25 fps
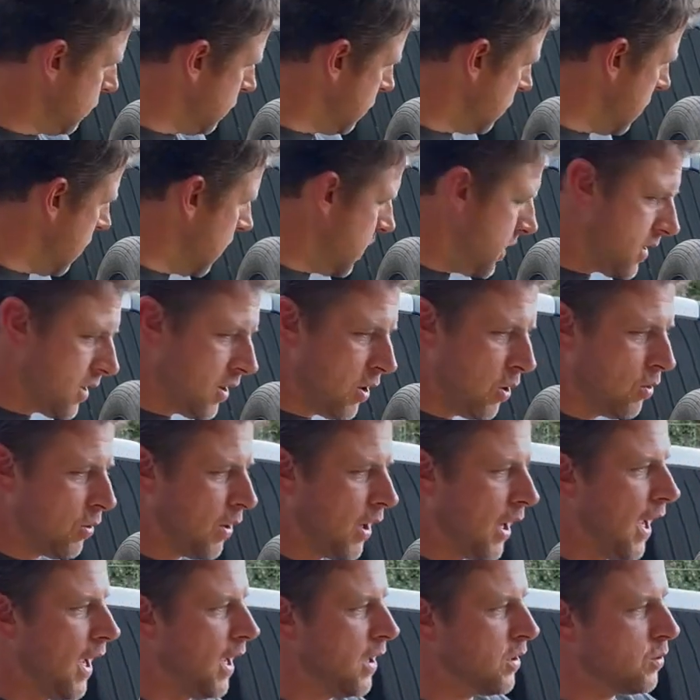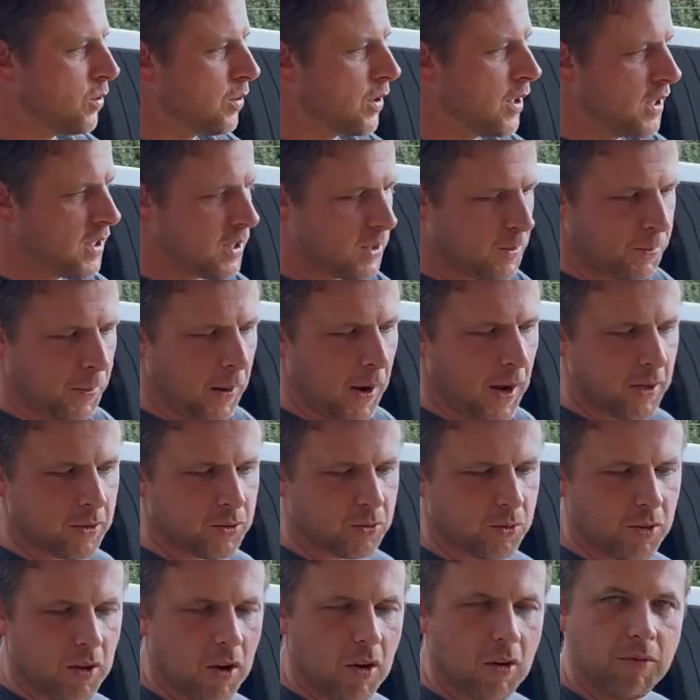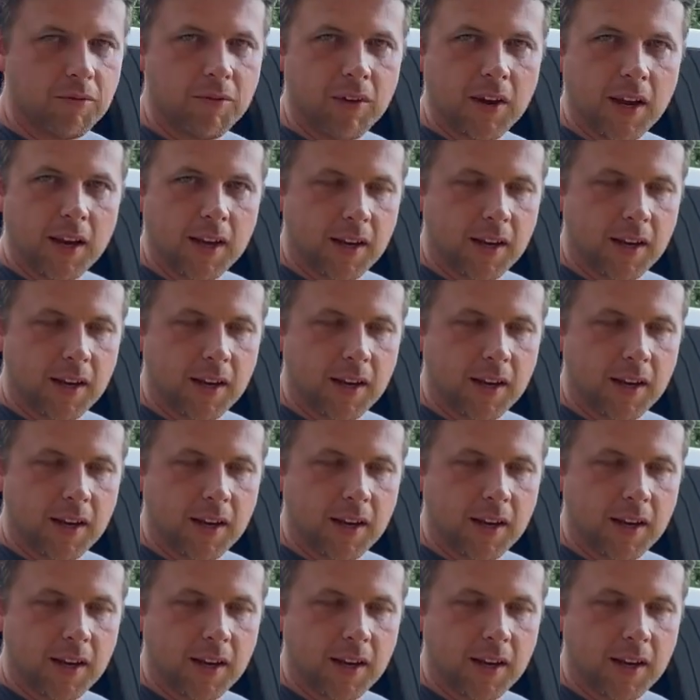these new cans with these spouts with no vent,